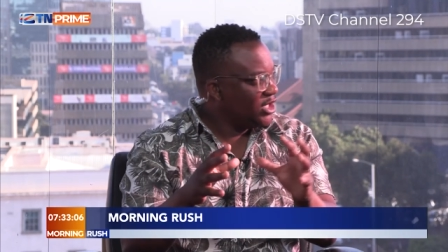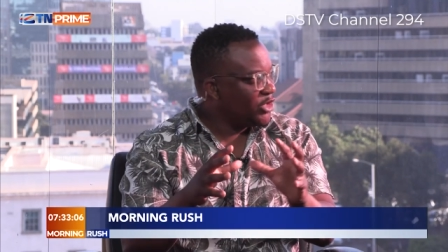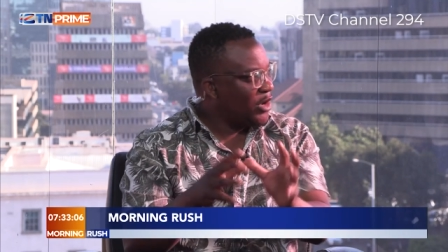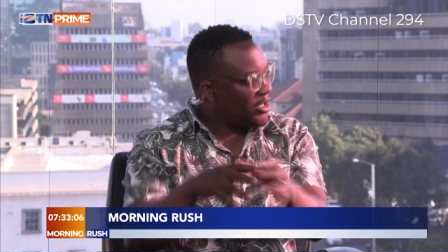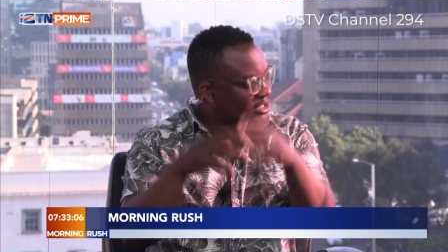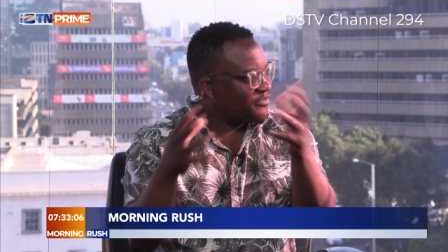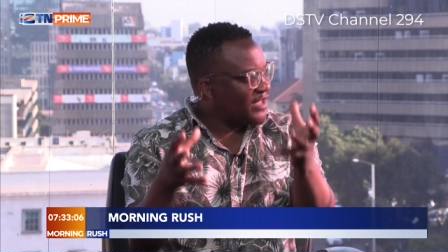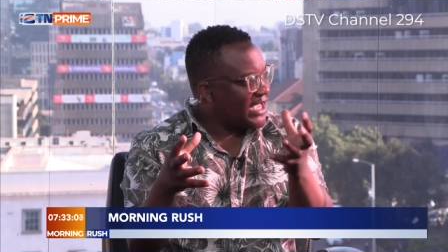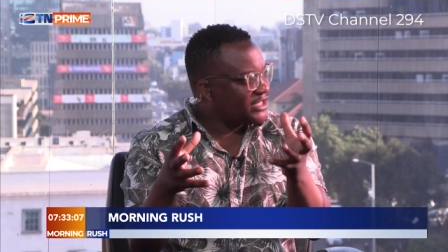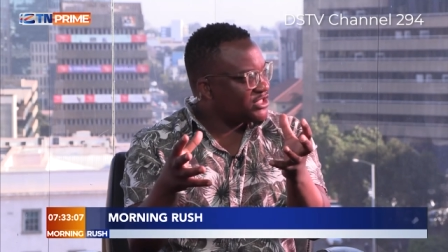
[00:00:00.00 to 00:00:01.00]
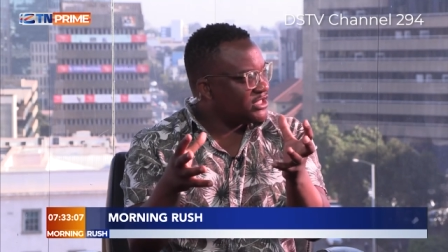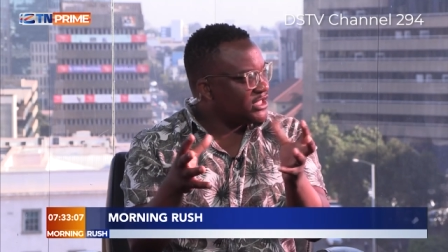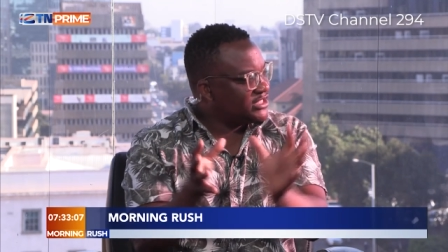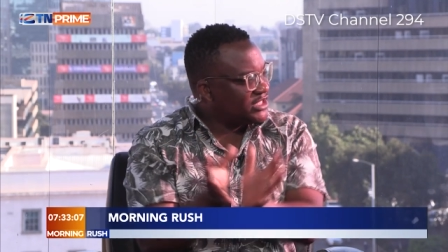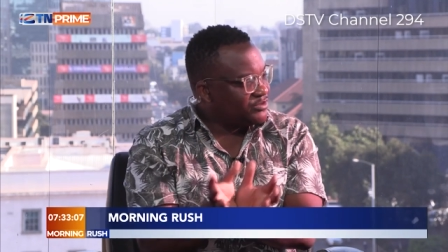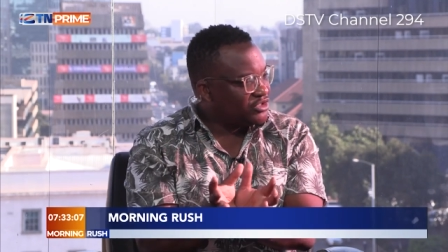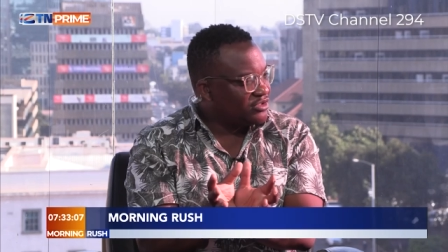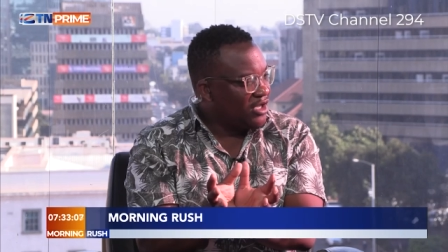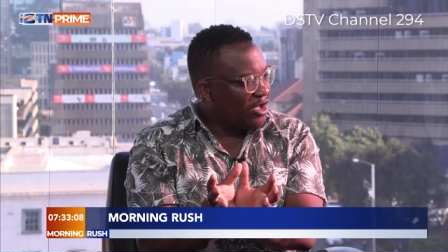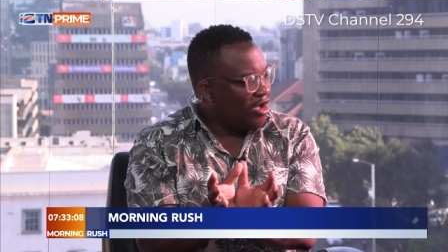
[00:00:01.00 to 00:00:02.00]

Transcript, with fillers: you know, outside of the action in terms